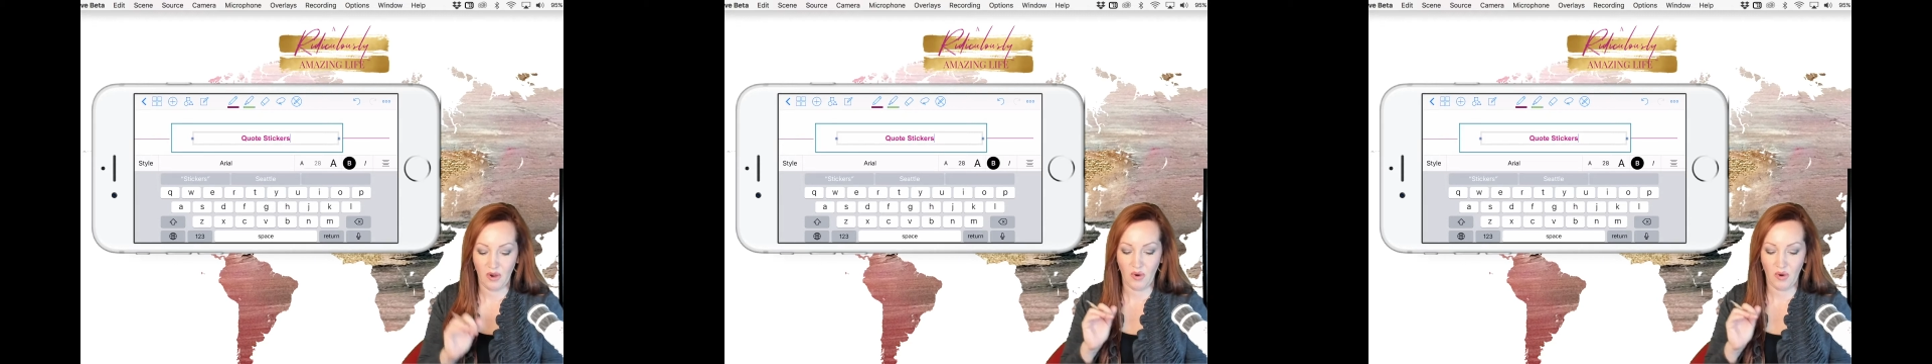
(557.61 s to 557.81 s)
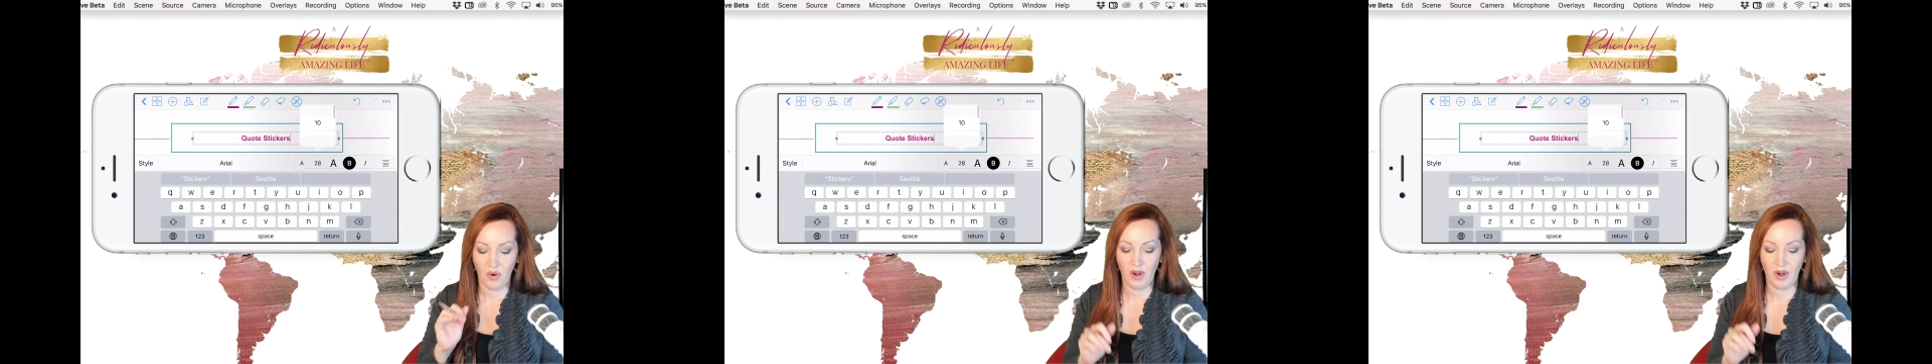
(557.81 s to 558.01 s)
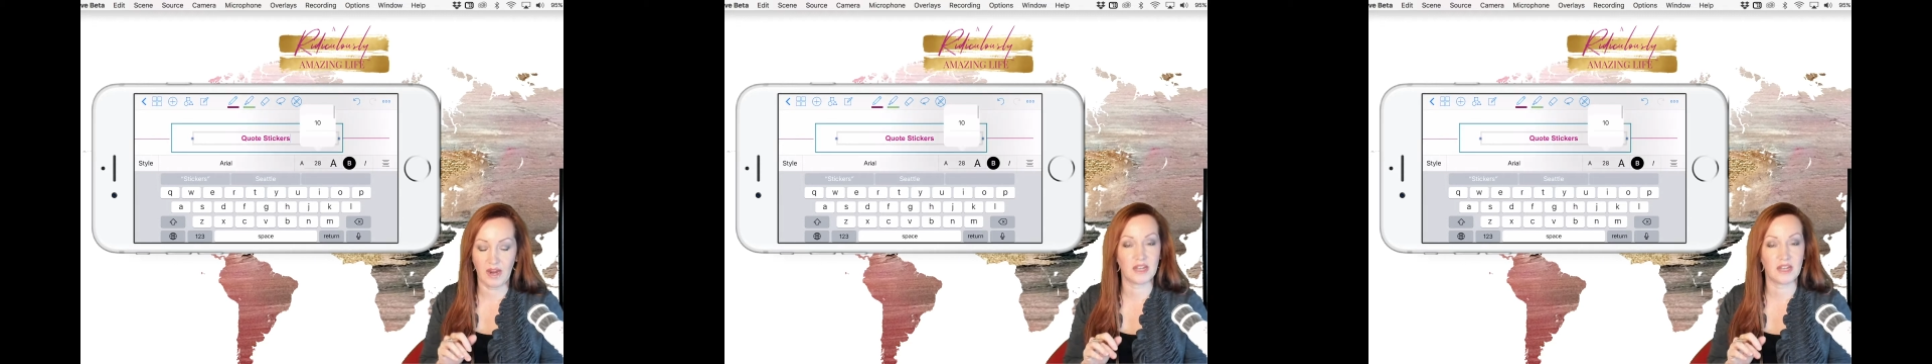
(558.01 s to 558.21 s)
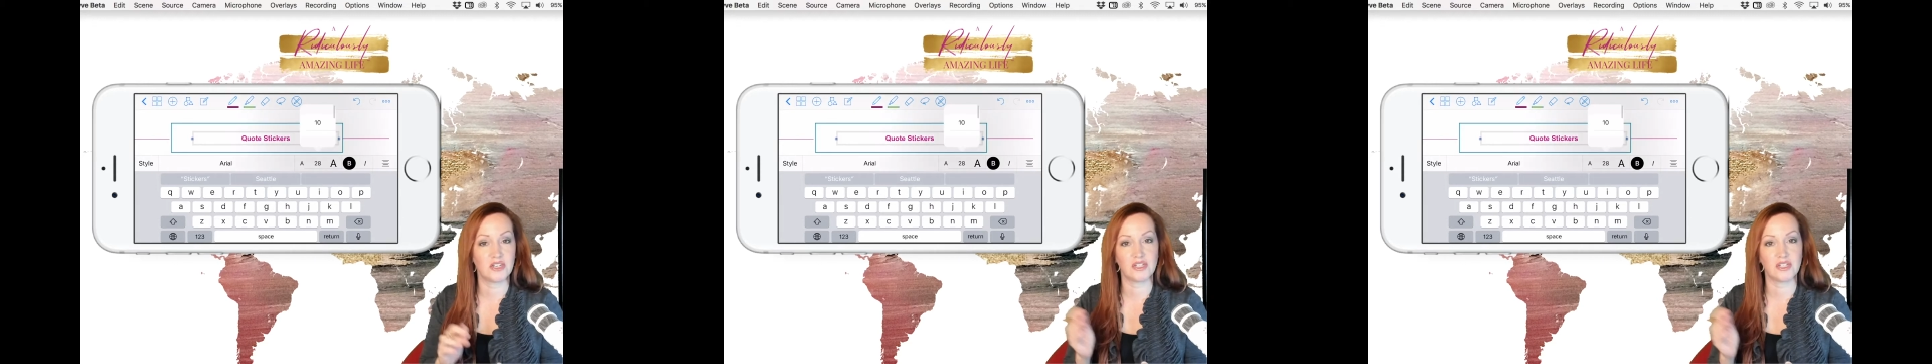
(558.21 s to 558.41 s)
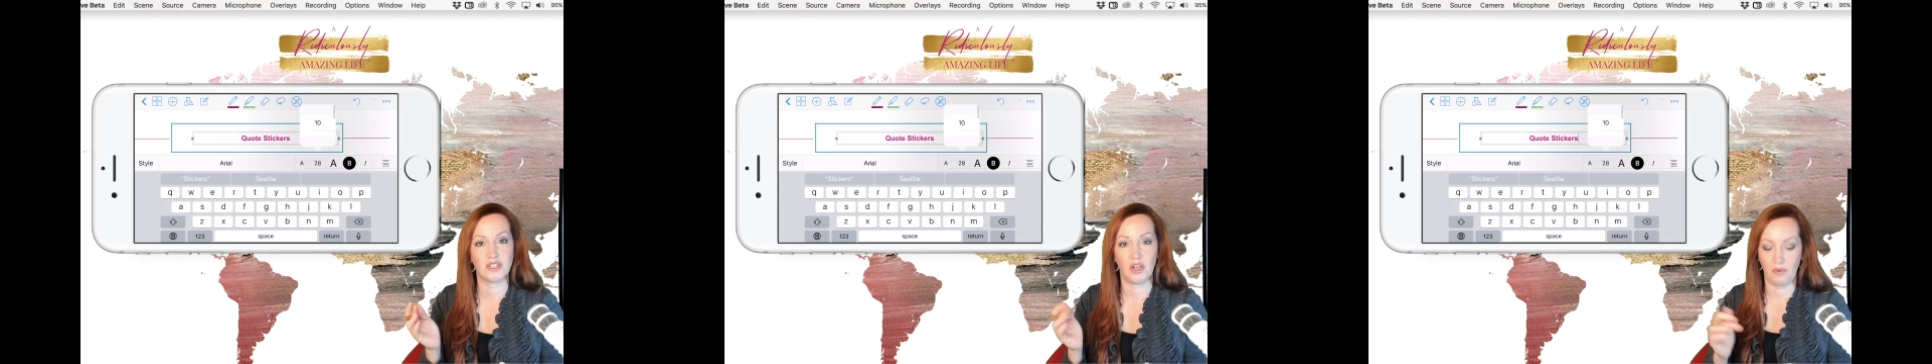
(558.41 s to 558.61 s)
or I can
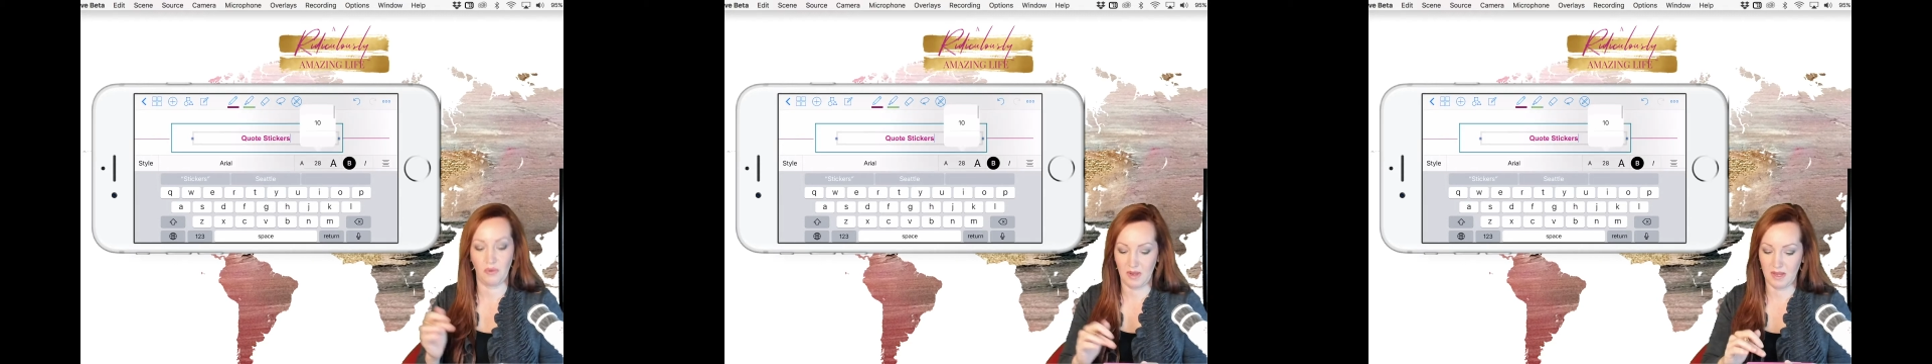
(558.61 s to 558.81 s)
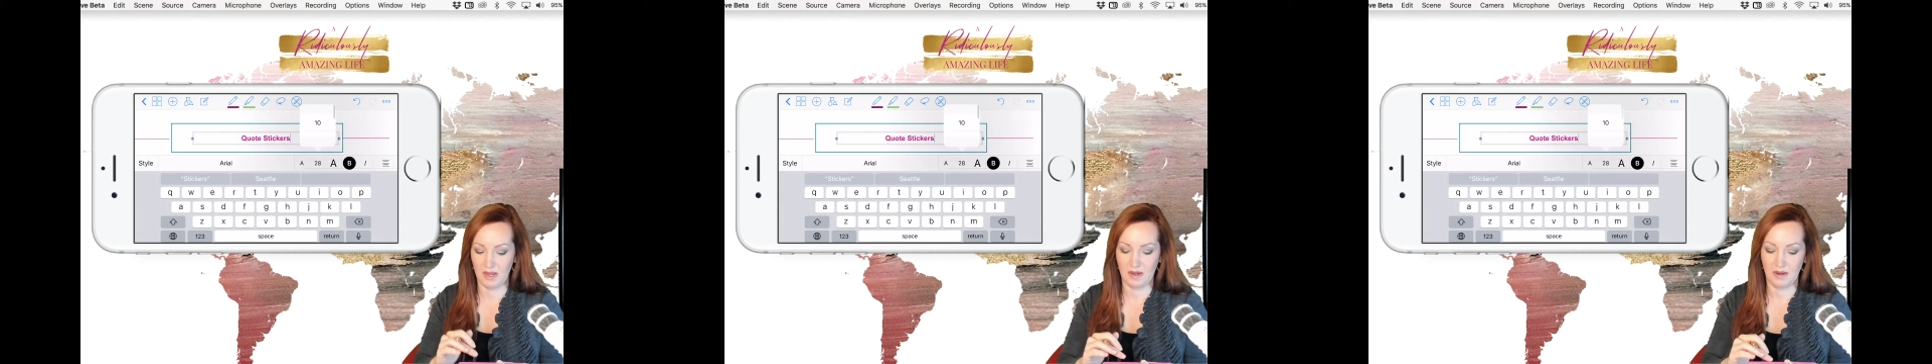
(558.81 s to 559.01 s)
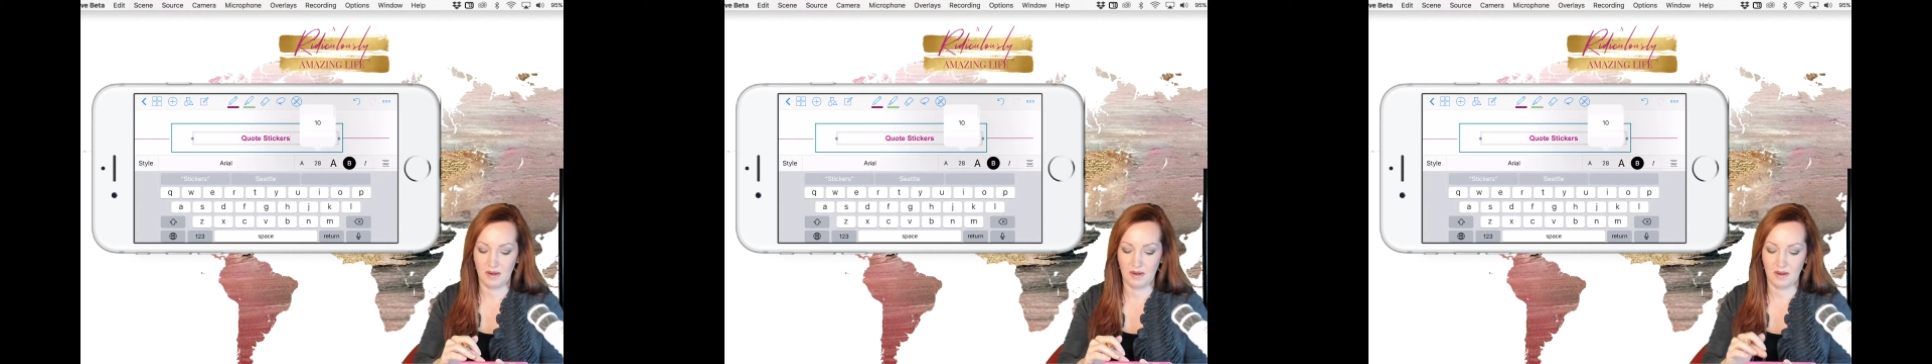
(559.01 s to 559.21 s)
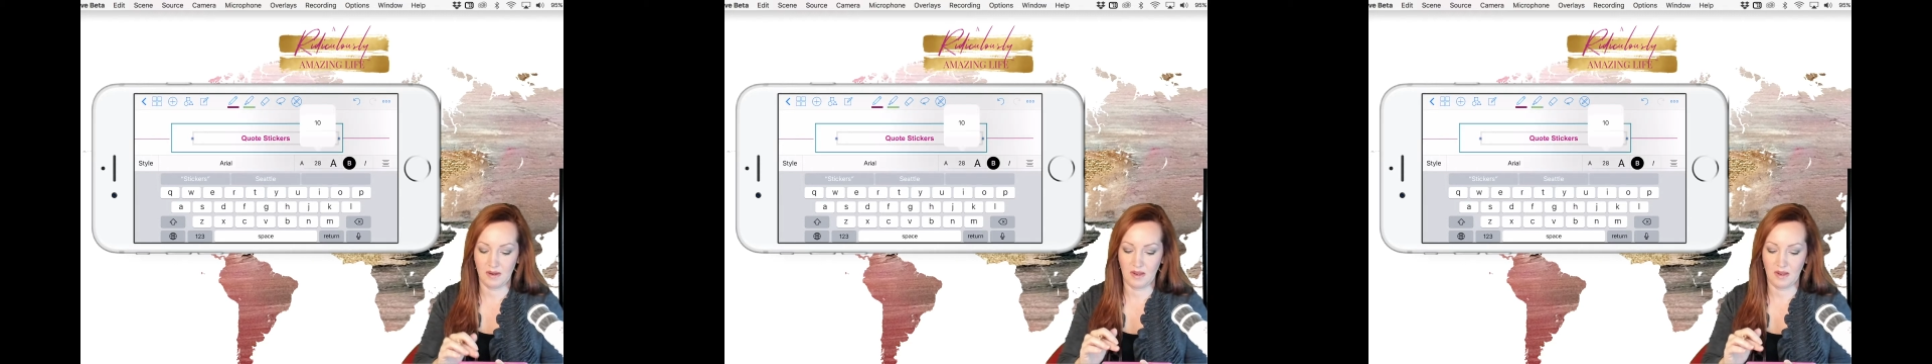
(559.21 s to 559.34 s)
just go in